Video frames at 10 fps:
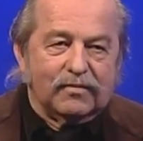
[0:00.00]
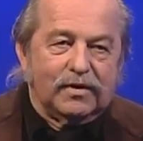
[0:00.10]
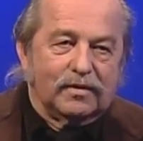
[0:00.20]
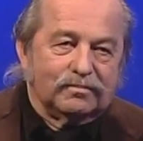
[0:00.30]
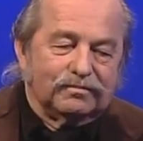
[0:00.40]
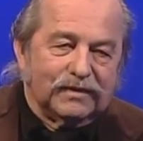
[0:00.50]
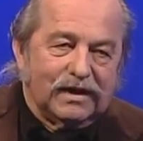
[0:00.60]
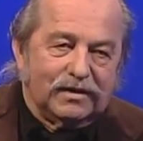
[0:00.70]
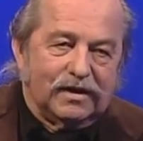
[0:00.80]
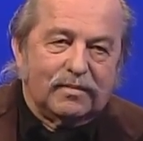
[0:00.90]
And if we don't
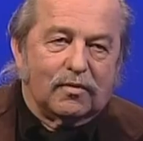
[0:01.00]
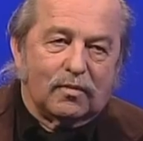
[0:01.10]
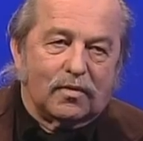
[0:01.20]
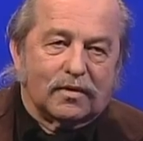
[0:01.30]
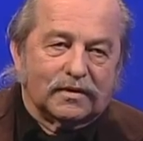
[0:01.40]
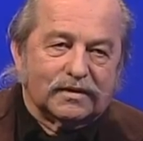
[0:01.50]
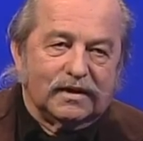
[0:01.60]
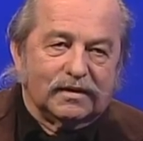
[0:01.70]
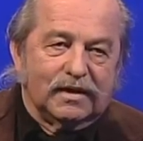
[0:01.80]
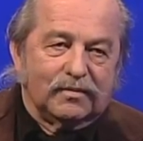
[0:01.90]
get into any more wars
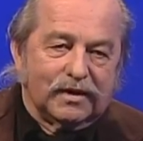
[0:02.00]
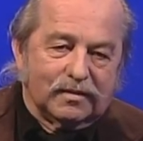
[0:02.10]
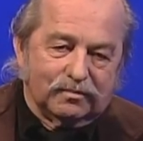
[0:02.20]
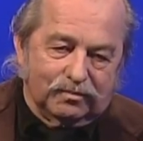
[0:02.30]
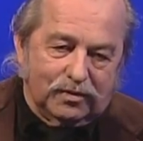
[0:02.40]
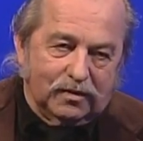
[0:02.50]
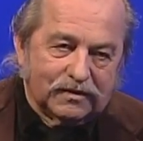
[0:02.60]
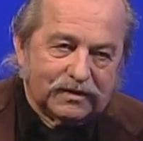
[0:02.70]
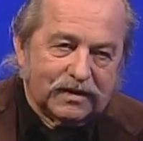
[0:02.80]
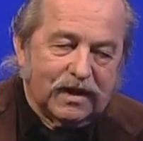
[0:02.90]
and, and we can
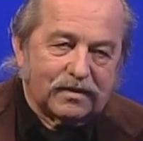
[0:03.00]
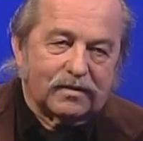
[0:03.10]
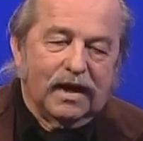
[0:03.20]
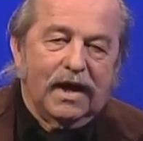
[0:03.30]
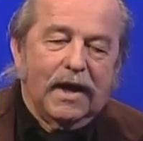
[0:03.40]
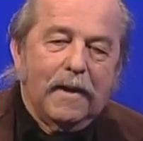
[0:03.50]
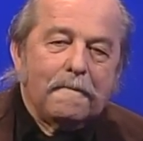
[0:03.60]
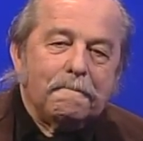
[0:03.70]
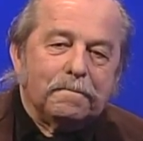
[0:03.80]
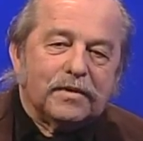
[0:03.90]
pull this together,
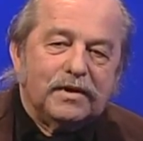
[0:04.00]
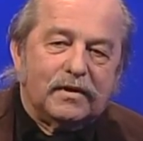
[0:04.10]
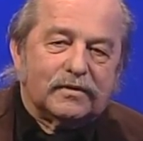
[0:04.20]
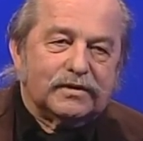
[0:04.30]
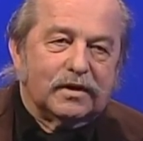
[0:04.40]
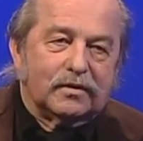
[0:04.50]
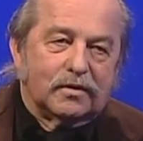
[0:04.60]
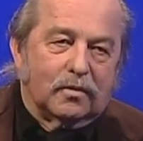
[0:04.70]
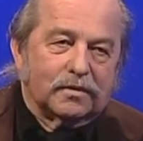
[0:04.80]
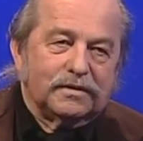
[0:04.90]
you're going to see a
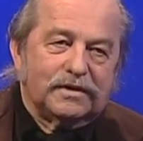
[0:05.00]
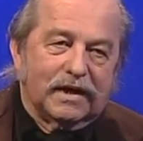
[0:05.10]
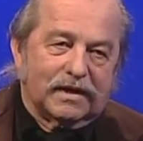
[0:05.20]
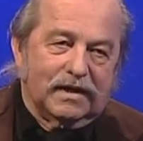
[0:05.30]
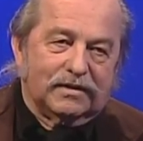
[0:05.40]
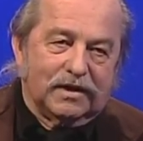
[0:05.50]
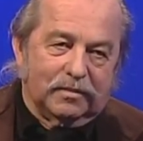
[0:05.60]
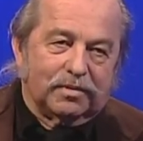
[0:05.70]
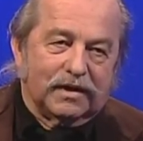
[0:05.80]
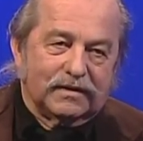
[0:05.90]
golden decade
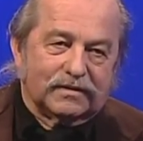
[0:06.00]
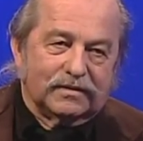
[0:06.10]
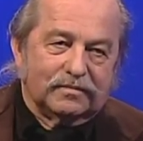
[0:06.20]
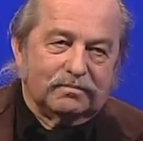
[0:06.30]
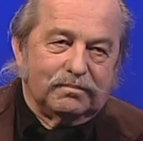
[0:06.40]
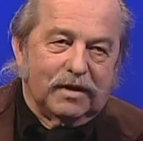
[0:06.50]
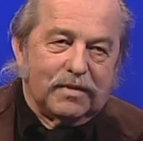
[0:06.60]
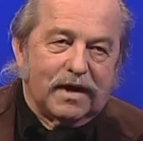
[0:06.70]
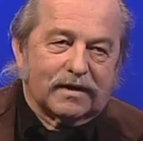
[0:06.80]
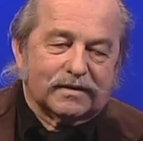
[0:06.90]
take place.
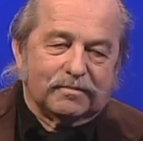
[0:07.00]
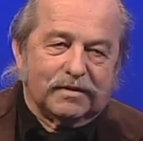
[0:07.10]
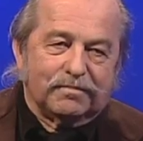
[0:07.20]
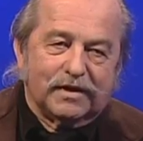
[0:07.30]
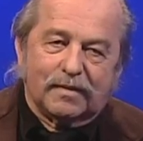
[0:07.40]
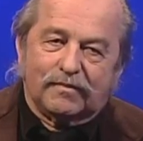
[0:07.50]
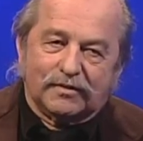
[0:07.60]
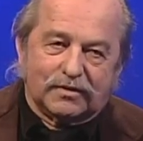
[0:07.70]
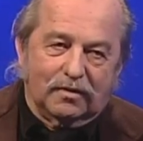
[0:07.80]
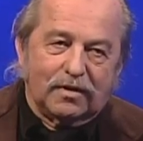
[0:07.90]
Americans have been pent up
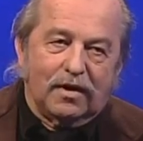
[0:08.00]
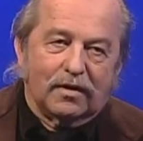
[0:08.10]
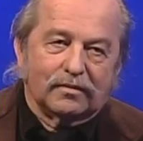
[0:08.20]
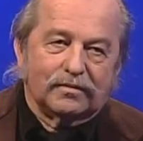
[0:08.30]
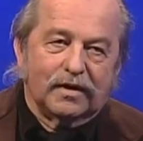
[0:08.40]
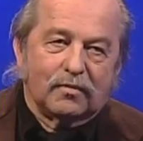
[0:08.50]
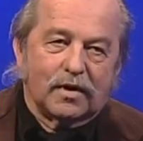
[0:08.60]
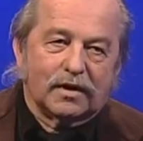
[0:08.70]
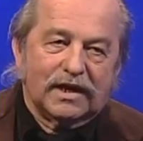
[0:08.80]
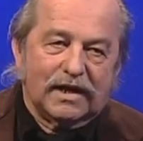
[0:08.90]
for so long. They
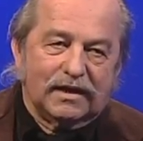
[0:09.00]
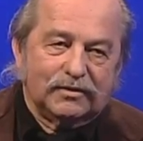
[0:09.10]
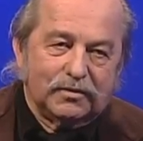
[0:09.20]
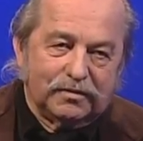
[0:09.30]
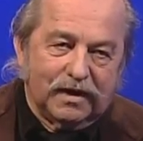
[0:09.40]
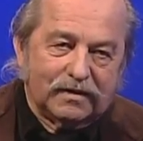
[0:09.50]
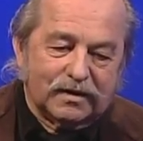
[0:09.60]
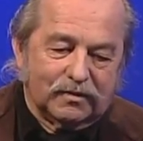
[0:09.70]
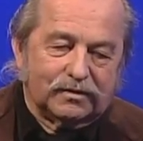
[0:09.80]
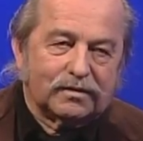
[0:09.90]
want to get out and do
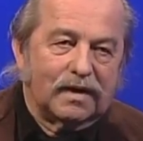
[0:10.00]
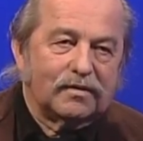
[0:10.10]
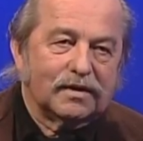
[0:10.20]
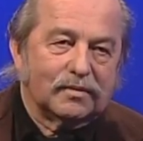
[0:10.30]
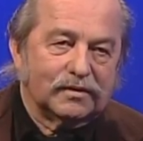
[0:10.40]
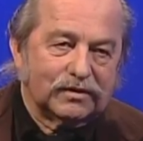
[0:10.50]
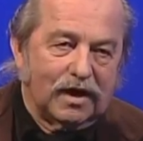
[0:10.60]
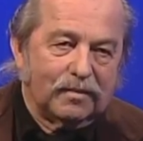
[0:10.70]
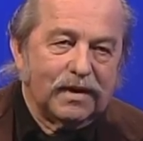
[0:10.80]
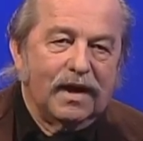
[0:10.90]
things, they want to travel, they want to
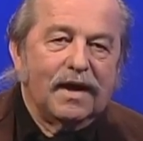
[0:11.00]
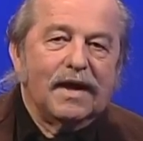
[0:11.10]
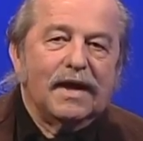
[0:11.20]
shop,